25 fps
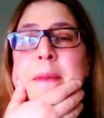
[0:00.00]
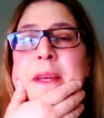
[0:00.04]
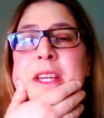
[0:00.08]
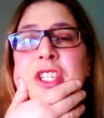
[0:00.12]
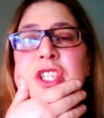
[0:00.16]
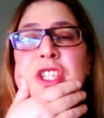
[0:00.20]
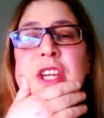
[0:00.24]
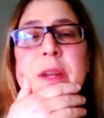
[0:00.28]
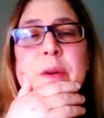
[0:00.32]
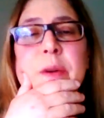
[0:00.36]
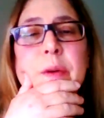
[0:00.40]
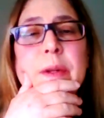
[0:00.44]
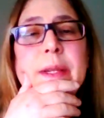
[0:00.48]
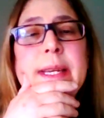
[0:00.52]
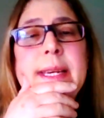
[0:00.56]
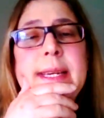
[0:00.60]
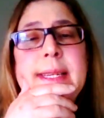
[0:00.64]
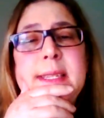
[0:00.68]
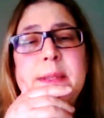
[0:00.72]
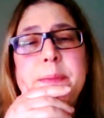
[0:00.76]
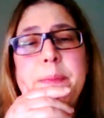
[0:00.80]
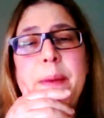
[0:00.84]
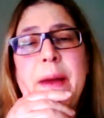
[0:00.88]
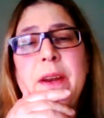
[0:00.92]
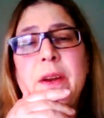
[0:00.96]
generally
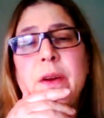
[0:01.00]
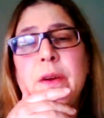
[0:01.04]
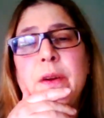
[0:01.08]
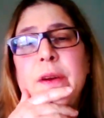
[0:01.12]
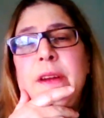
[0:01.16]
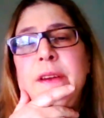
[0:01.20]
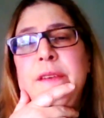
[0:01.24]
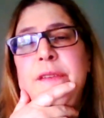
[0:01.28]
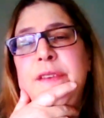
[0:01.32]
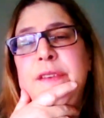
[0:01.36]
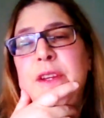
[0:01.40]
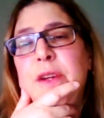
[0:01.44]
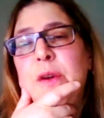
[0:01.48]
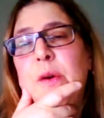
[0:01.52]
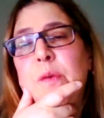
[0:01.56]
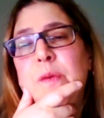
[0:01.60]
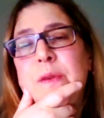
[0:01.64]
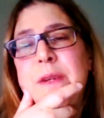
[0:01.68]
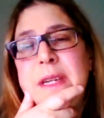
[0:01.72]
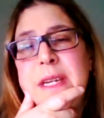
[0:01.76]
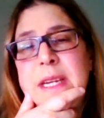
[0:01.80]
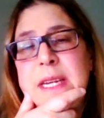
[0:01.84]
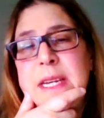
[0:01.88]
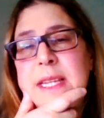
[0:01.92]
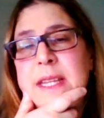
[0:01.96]
it's better if you
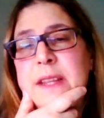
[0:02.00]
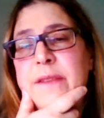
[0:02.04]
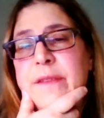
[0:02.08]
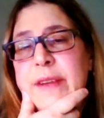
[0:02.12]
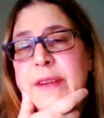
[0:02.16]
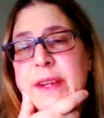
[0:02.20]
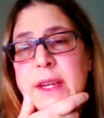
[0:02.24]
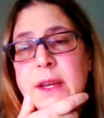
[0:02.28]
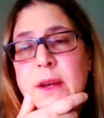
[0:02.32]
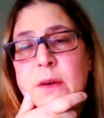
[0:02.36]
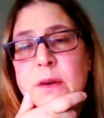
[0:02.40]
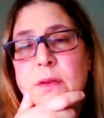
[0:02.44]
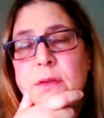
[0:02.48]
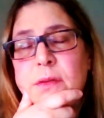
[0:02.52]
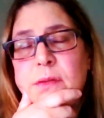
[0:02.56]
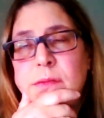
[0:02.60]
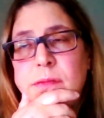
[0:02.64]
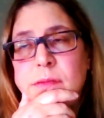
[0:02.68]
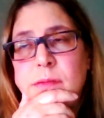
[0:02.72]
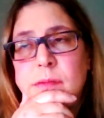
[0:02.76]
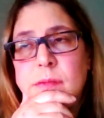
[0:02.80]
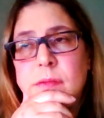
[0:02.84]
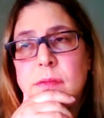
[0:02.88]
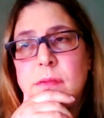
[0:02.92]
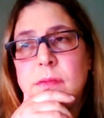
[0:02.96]
don't need the video
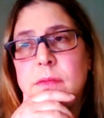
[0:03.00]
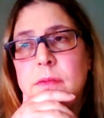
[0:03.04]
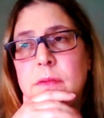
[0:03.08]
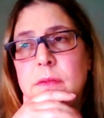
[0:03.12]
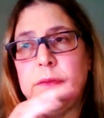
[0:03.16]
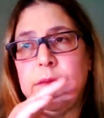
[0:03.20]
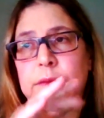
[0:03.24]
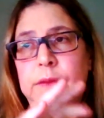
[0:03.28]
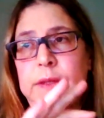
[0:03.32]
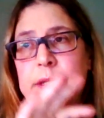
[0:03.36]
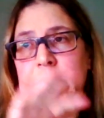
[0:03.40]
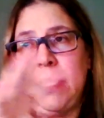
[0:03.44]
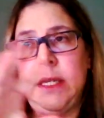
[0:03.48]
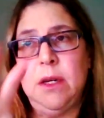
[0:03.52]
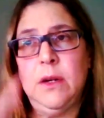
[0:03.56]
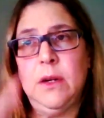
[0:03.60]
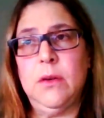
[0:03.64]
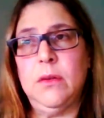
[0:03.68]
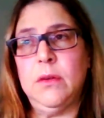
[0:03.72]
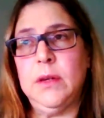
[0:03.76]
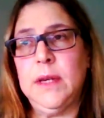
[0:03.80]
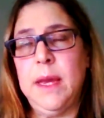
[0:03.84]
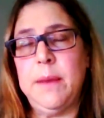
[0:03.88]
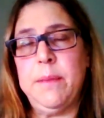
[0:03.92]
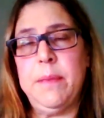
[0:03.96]

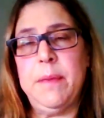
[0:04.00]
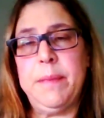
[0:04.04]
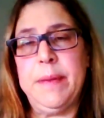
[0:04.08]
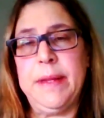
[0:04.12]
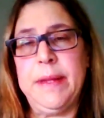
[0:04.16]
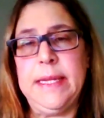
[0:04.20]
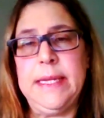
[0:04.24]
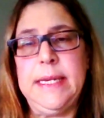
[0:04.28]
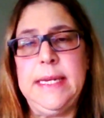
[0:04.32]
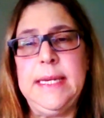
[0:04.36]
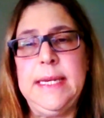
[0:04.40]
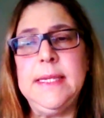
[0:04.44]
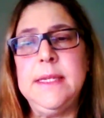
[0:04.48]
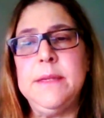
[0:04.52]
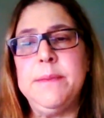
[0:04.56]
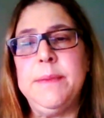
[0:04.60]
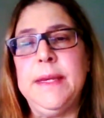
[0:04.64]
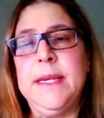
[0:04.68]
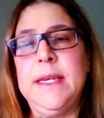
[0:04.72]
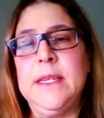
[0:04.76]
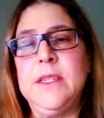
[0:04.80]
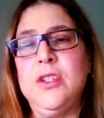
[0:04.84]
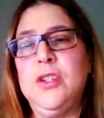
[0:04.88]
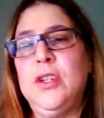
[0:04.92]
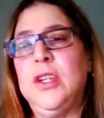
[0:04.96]
capabilities,
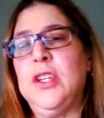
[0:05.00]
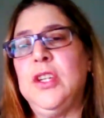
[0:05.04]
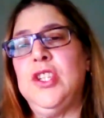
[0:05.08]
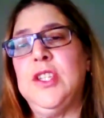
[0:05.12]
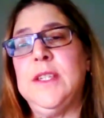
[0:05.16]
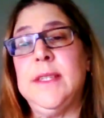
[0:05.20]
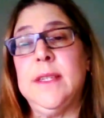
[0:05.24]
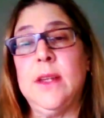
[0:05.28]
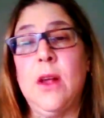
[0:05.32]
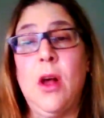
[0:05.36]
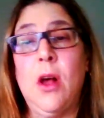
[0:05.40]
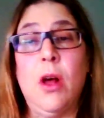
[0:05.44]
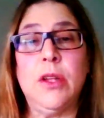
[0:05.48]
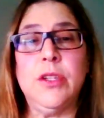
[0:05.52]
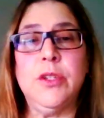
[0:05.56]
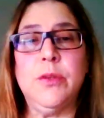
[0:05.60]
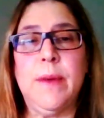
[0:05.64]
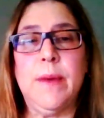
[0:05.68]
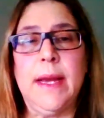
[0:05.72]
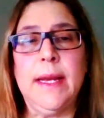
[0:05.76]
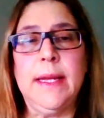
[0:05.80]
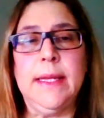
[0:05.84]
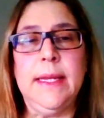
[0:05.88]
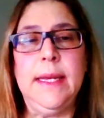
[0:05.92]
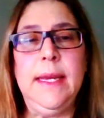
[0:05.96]
because you can just call
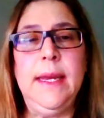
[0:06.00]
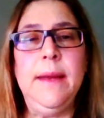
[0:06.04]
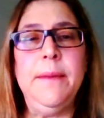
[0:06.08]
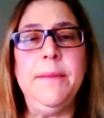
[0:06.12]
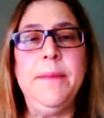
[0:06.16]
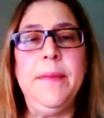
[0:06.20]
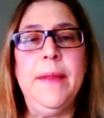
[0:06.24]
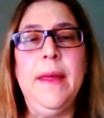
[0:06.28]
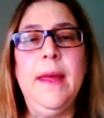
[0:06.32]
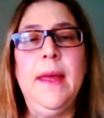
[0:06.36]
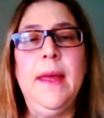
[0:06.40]
directly.